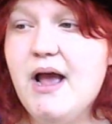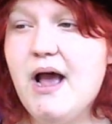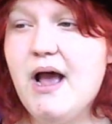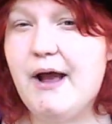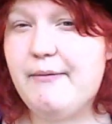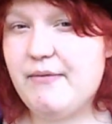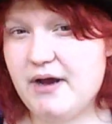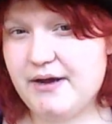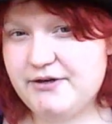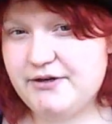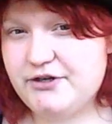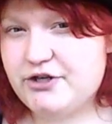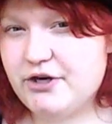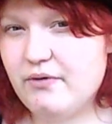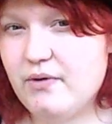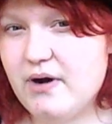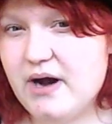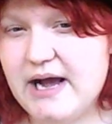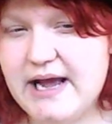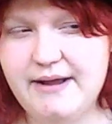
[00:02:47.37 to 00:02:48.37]
I'm not
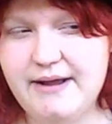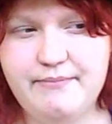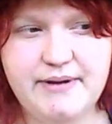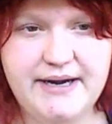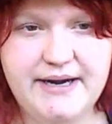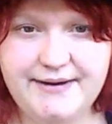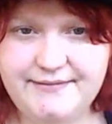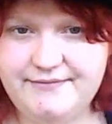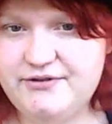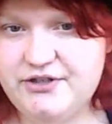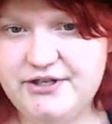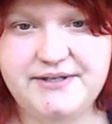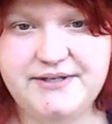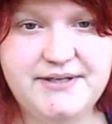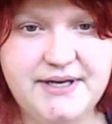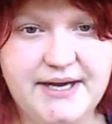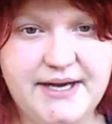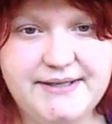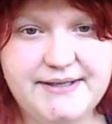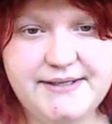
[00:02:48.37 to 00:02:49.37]
unsure why, but it
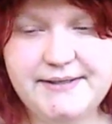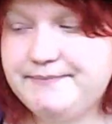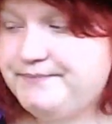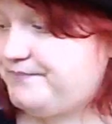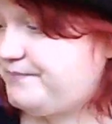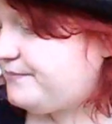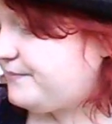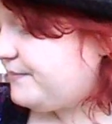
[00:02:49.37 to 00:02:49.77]
just does.